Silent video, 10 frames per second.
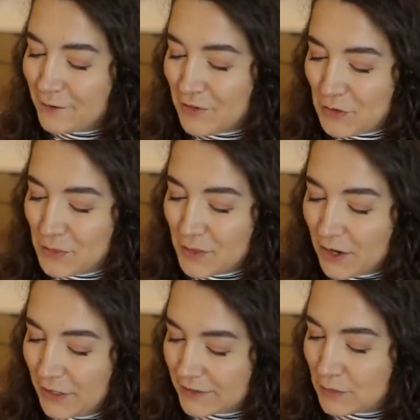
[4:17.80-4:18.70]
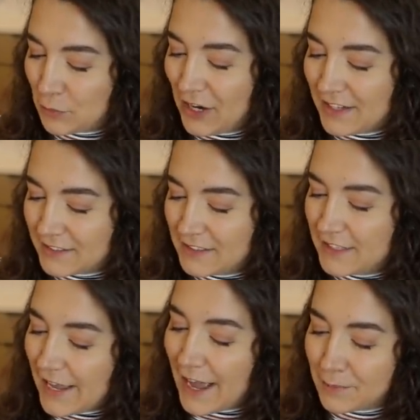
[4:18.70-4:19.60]
for the U-Haul Express. Did
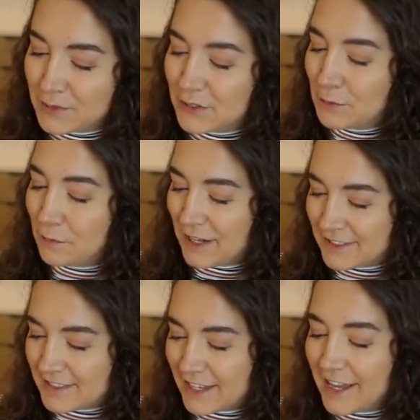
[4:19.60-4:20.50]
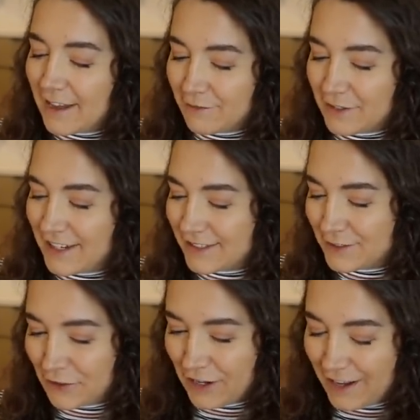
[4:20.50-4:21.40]
the absolute best thing ever
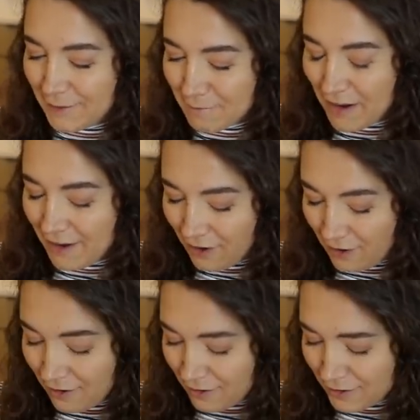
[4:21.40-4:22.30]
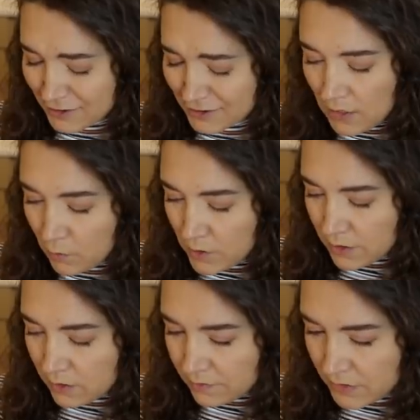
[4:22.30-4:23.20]
yesterday. My heart. I
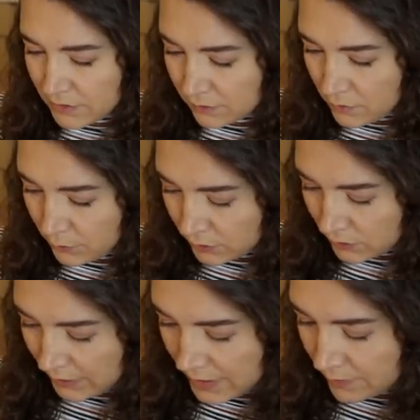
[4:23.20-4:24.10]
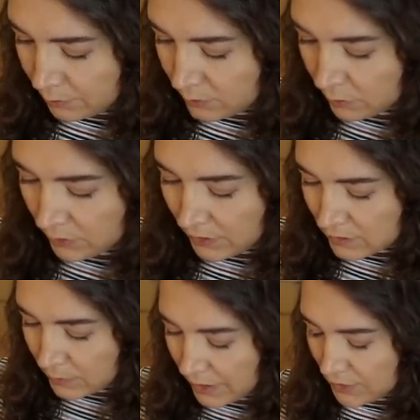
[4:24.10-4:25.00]
wonder if these folks are late bloomer
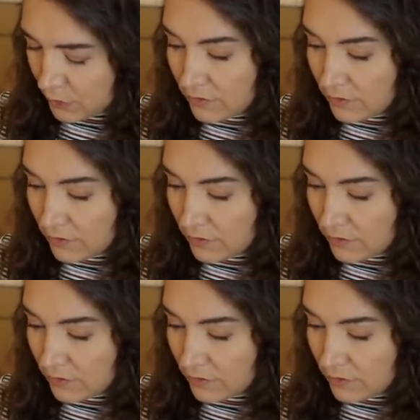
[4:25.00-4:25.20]
lesbians, or